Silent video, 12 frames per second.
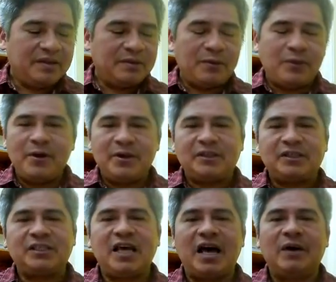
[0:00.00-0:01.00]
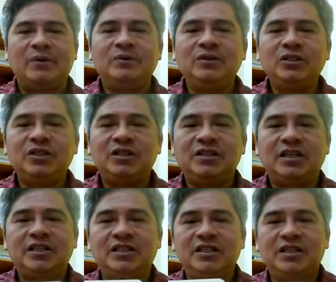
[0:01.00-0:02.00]
The third sound
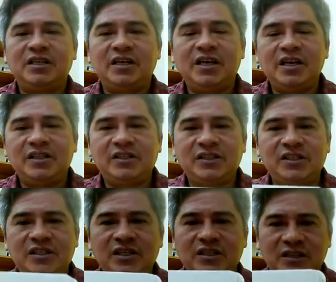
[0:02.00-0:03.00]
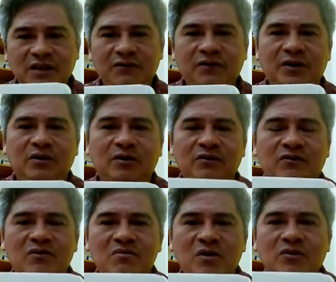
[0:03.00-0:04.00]
that it's difficult
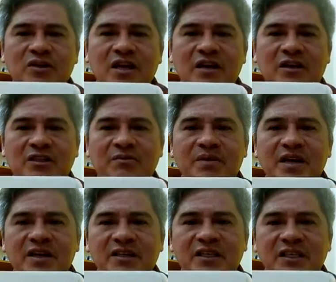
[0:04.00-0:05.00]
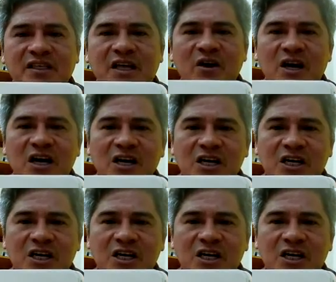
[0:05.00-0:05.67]
for most English speakers is the sound